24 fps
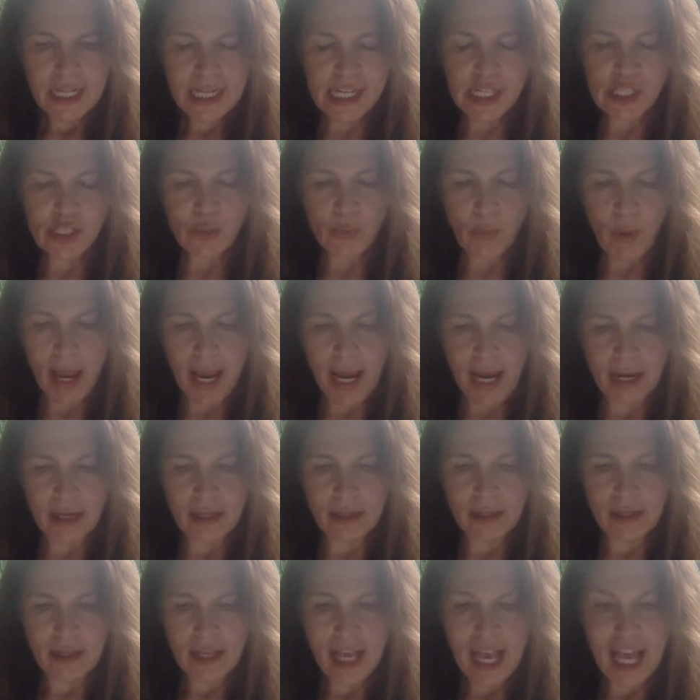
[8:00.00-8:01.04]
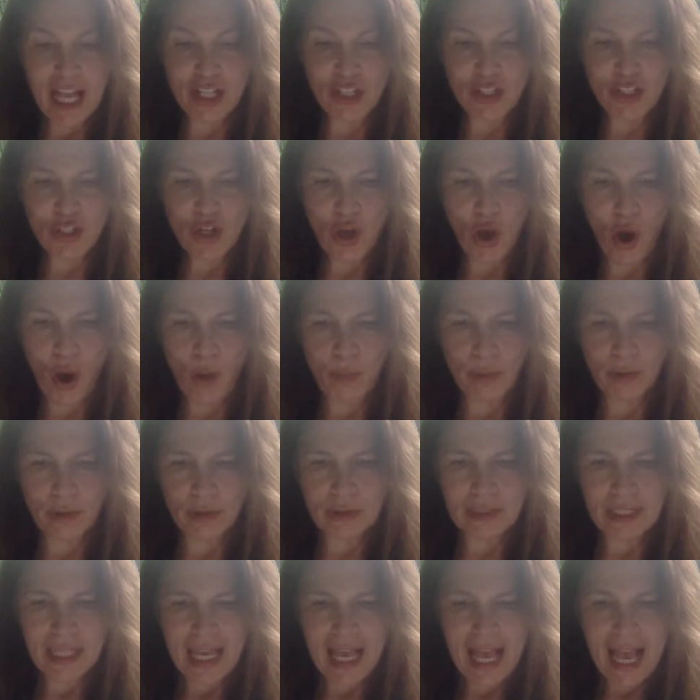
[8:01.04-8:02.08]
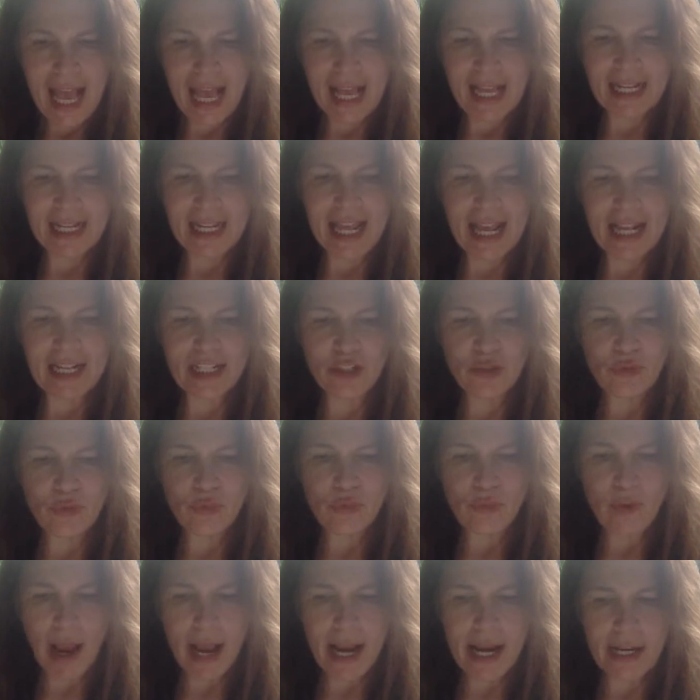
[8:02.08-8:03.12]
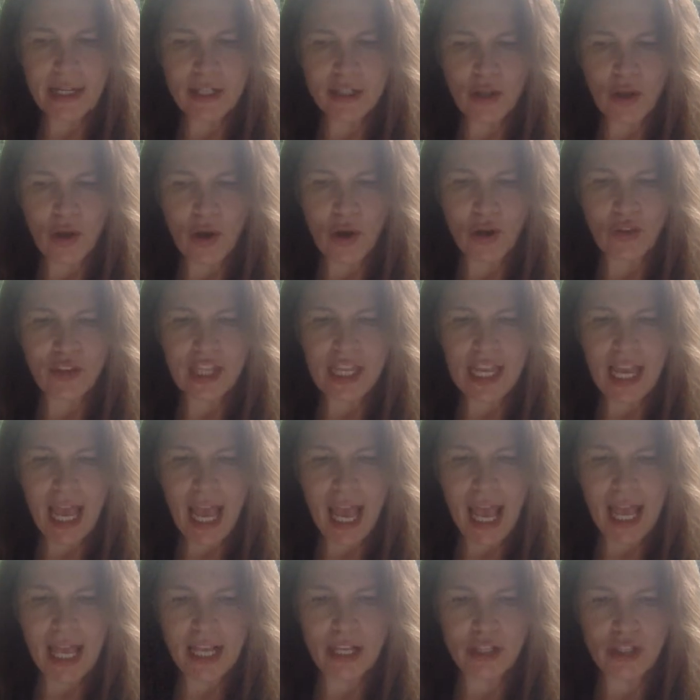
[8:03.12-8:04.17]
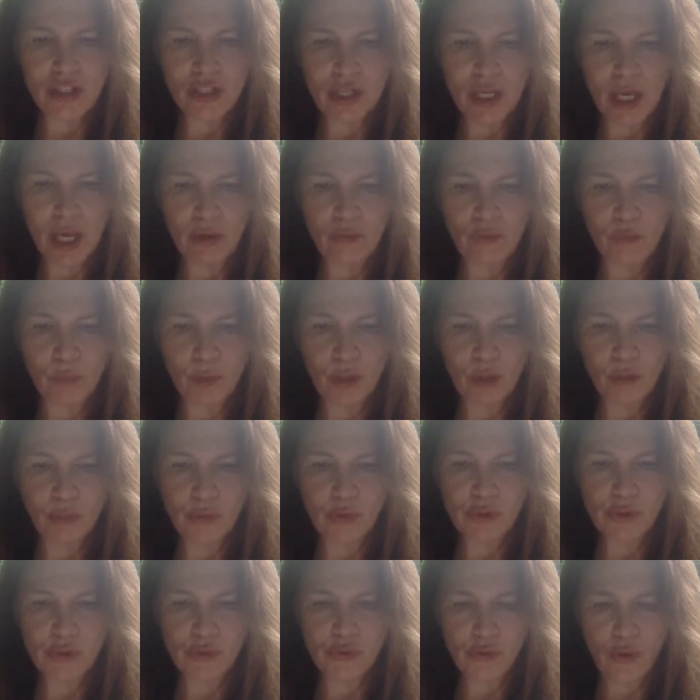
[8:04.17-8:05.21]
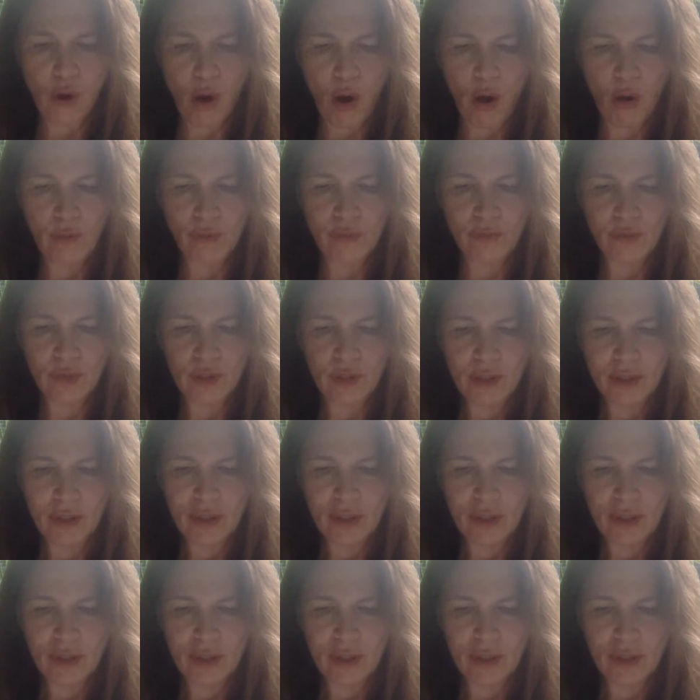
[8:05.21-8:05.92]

He swayed and toppled and landed right on the edge of Wilbur's trough.